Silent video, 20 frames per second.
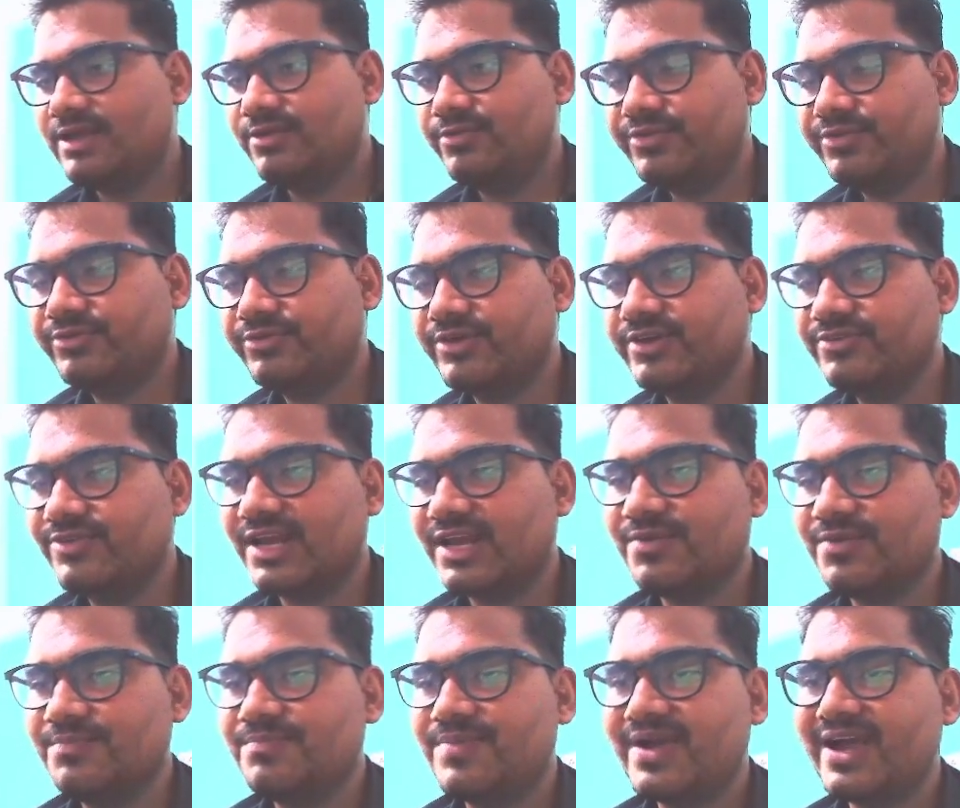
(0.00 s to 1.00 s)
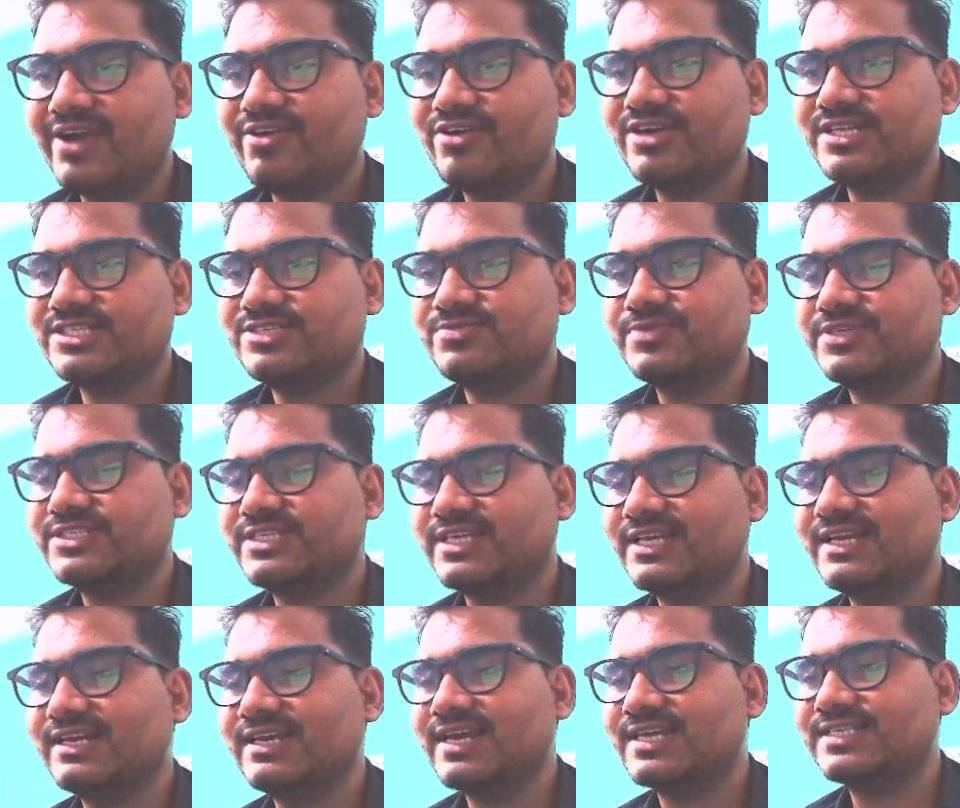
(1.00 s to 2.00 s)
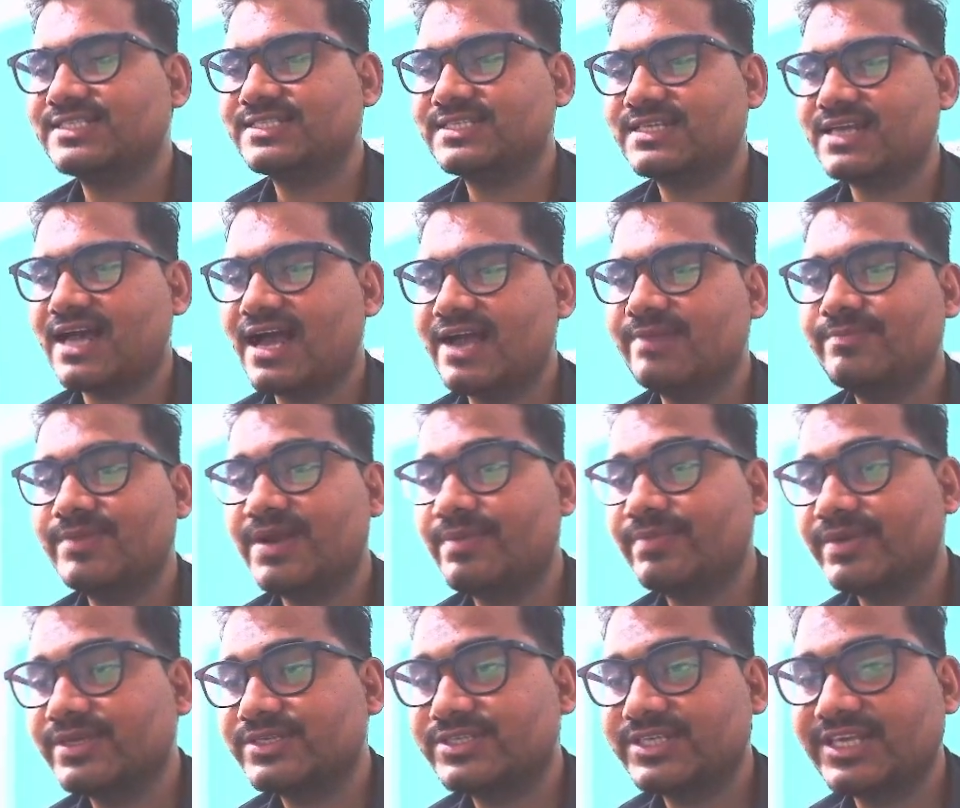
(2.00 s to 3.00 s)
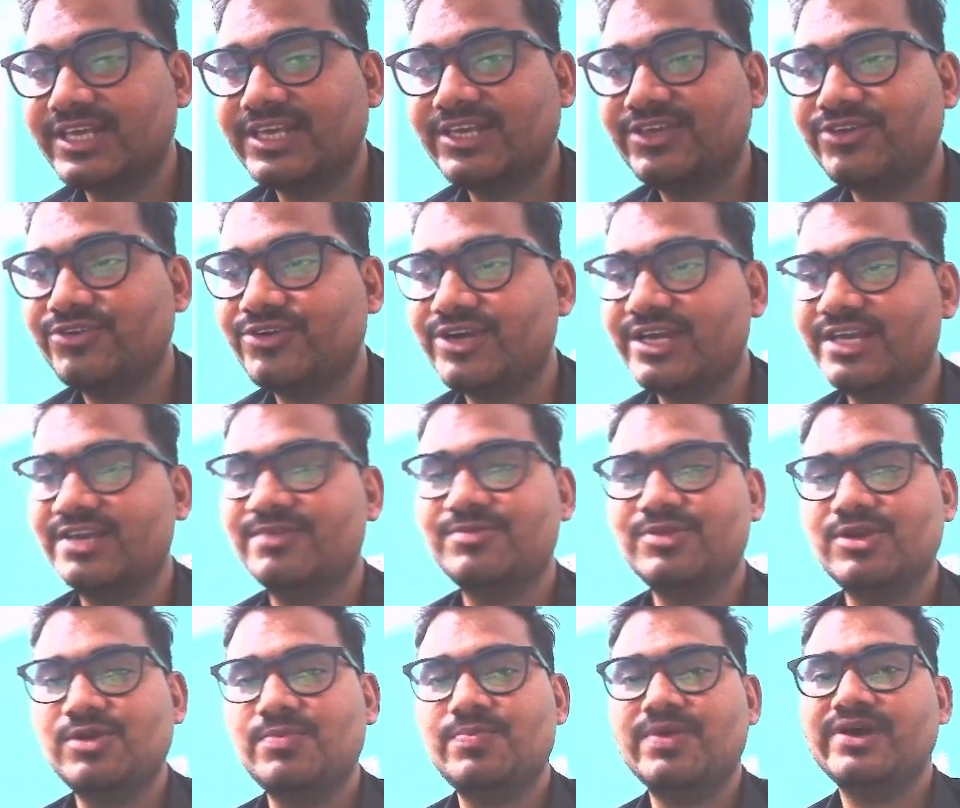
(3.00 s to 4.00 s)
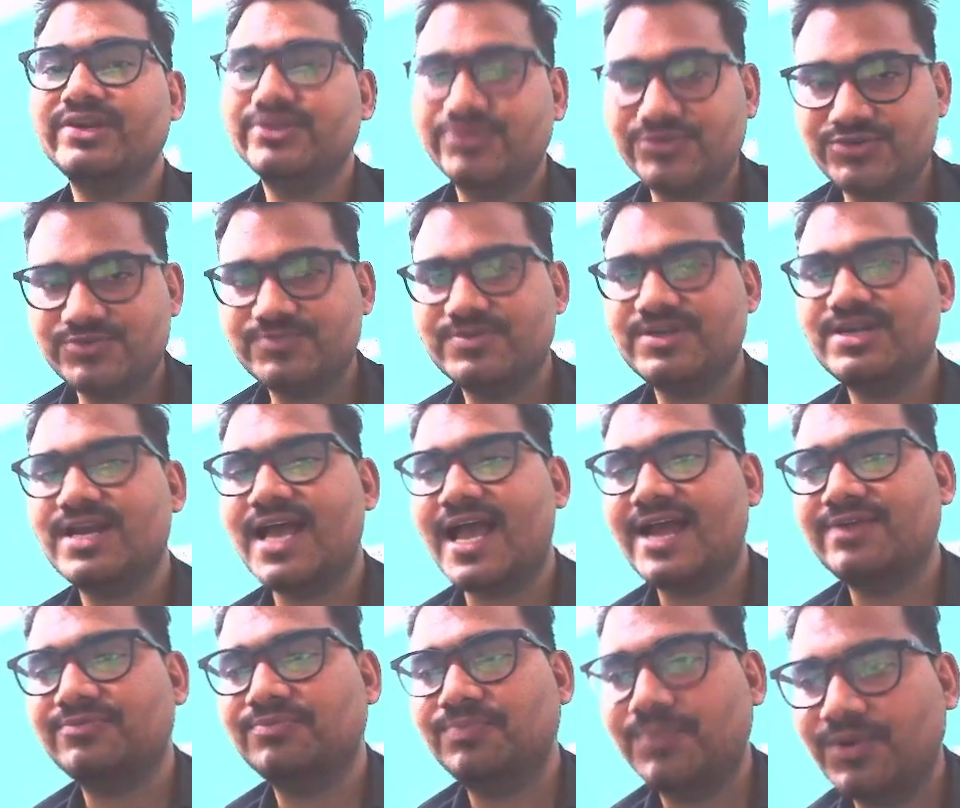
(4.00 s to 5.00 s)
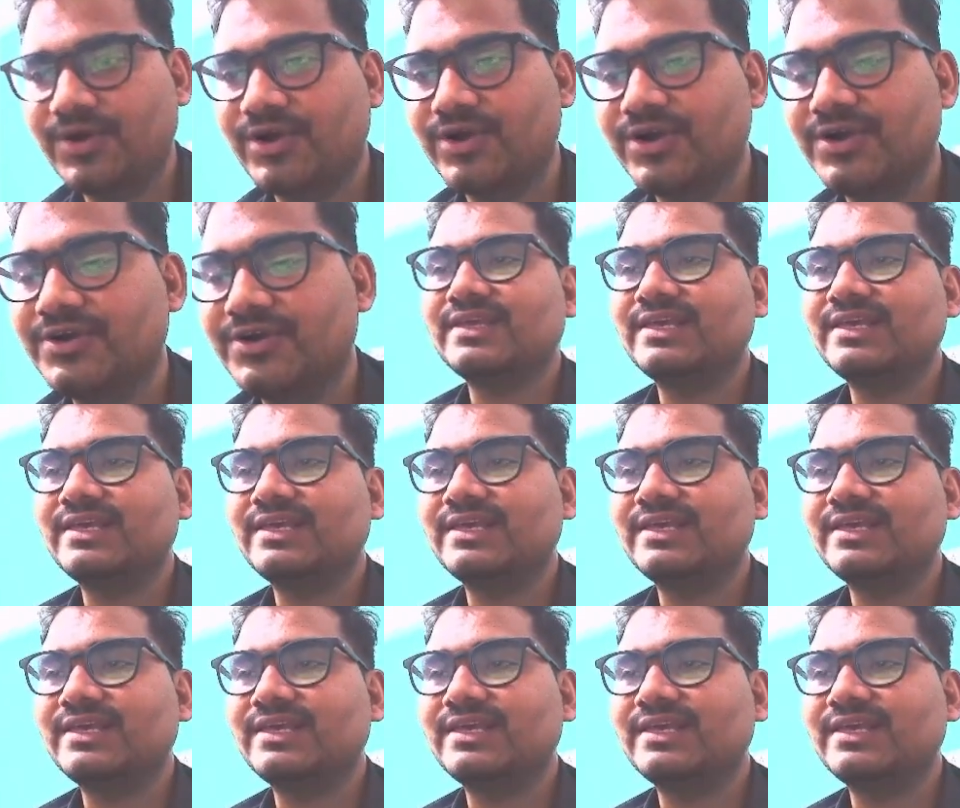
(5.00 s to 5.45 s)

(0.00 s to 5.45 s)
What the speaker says: everyone, welcome back on my channel guys. I'm Ramkesh Singh, Unity game developer, YouTuber and blogger.